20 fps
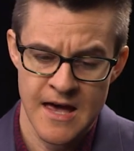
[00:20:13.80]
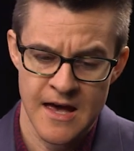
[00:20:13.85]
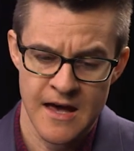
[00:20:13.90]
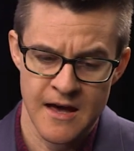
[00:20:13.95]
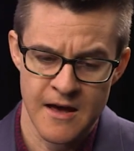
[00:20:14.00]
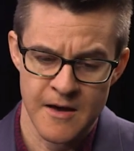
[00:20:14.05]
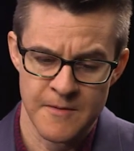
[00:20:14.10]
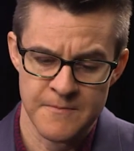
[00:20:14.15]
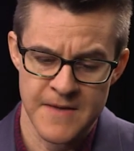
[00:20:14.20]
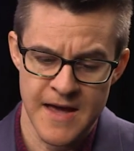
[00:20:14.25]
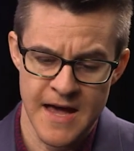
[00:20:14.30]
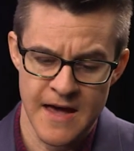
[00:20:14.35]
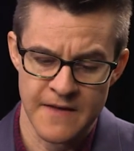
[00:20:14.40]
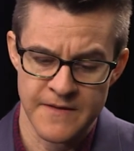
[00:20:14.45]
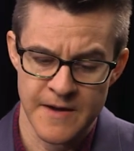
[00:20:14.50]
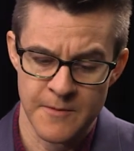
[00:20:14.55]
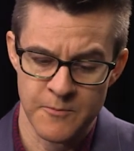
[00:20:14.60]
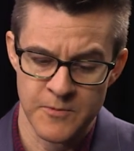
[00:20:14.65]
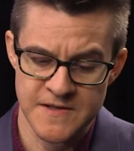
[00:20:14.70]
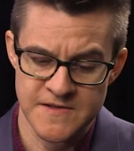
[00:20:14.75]
And
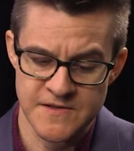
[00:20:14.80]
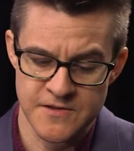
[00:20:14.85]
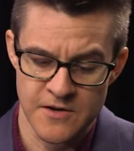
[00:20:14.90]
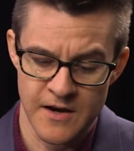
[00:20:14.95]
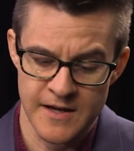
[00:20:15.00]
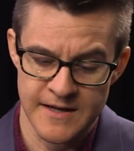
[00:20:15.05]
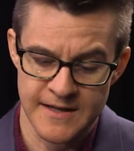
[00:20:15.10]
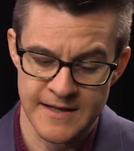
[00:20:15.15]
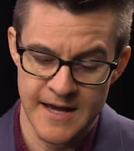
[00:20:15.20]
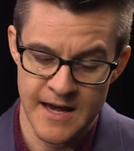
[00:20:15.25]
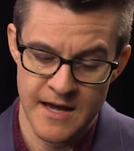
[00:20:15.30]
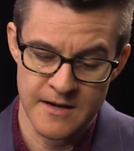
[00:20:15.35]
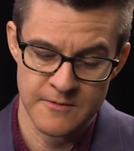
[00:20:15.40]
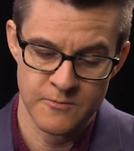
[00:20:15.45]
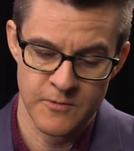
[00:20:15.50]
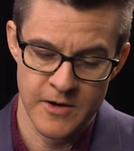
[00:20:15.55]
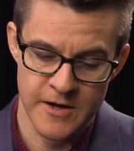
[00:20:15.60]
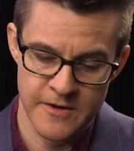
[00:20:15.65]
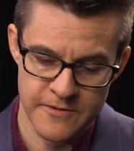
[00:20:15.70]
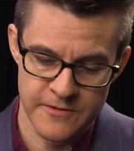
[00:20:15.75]
then we saw it again
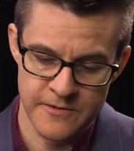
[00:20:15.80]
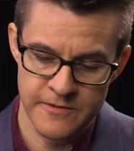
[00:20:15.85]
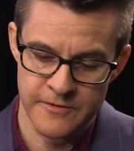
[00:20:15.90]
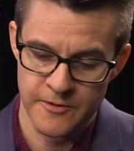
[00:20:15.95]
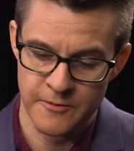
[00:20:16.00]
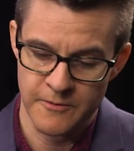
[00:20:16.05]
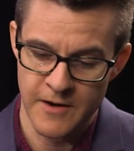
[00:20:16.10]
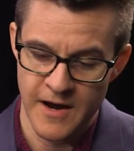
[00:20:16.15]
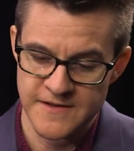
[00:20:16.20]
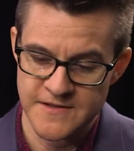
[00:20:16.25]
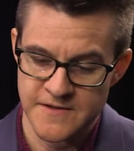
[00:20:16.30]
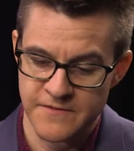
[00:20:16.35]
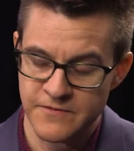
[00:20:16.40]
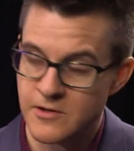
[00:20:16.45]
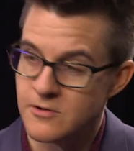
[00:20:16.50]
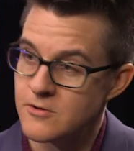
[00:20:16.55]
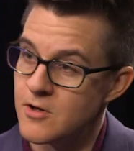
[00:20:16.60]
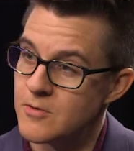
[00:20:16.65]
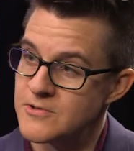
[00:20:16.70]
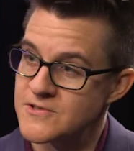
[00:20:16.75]
with the rise of the
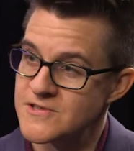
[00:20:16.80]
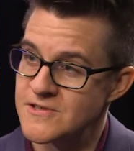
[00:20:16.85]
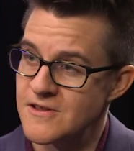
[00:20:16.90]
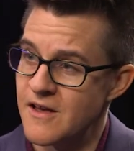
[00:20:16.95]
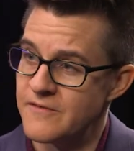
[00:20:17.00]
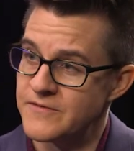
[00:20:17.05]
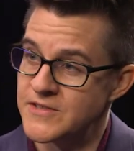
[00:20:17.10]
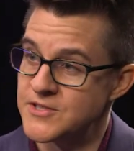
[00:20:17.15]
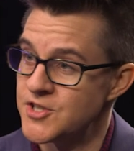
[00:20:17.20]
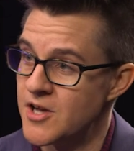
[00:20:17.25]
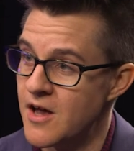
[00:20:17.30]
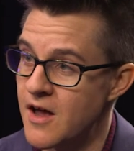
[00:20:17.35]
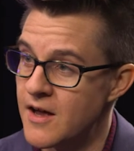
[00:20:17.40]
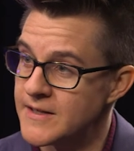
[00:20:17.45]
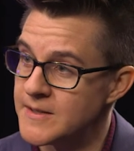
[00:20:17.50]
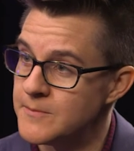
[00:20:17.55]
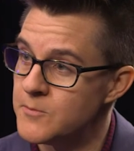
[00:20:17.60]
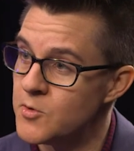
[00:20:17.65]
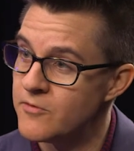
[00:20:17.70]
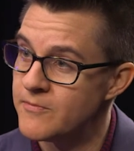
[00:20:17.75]
global Salafi
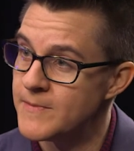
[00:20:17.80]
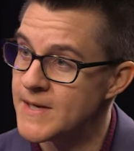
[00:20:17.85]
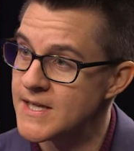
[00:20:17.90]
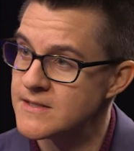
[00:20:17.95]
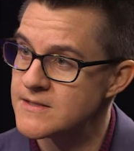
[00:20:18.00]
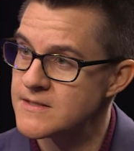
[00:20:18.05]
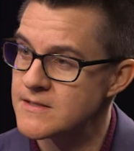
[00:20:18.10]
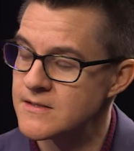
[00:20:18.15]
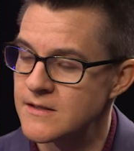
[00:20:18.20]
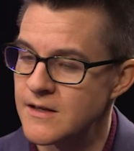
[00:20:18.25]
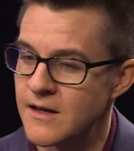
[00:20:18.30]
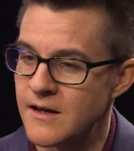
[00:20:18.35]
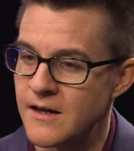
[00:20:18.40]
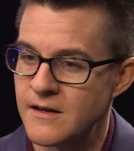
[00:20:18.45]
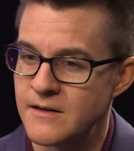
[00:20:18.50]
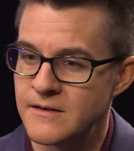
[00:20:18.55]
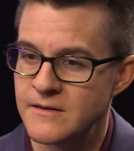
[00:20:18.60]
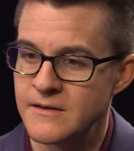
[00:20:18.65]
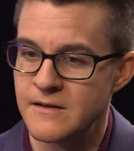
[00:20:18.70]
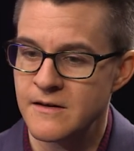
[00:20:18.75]
jihadi movement
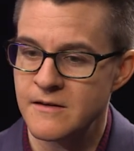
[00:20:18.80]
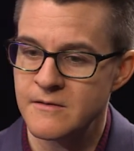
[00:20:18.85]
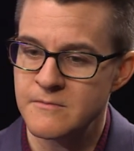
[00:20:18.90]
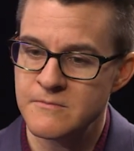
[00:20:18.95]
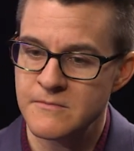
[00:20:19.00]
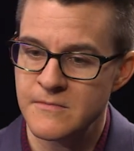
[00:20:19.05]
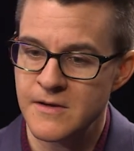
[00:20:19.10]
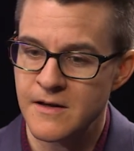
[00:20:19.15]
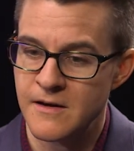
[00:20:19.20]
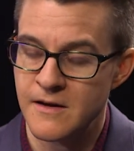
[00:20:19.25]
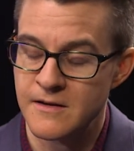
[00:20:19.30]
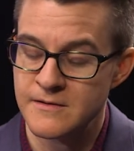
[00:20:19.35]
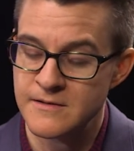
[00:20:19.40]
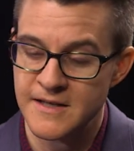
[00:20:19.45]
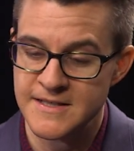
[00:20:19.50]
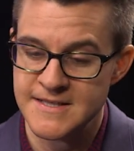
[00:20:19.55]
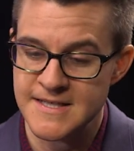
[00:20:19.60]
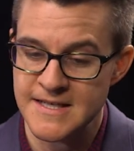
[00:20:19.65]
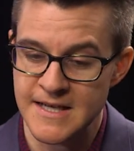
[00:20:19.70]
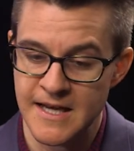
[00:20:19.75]
in the
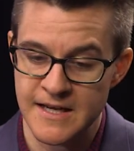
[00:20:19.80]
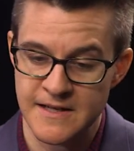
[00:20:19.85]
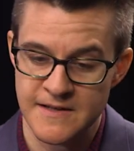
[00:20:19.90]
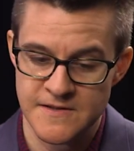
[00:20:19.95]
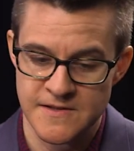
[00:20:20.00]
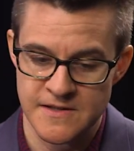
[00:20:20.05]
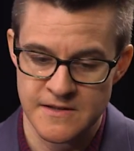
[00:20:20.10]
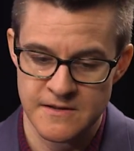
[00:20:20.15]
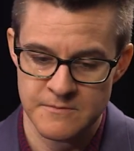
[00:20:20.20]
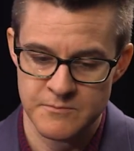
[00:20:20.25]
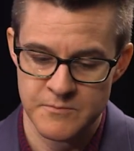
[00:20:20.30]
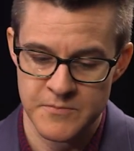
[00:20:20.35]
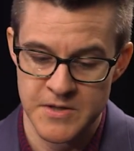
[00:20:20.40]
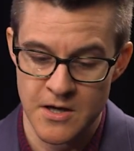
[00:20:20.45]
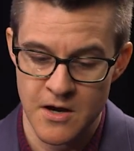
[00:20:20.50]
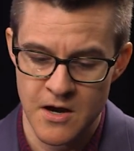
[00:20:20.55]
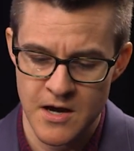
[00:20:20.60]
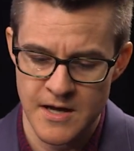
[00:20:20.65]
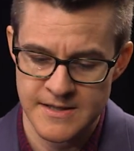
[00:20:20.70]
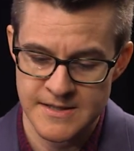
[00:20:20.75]
1980s and
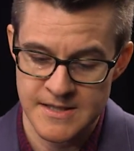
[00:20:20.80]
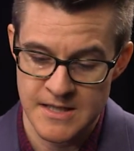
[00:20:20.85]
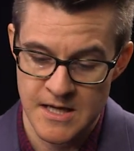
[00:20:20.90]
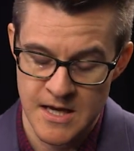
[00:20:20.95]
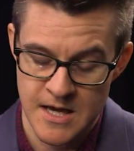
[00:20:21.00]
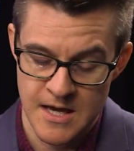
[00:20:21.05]
beyond.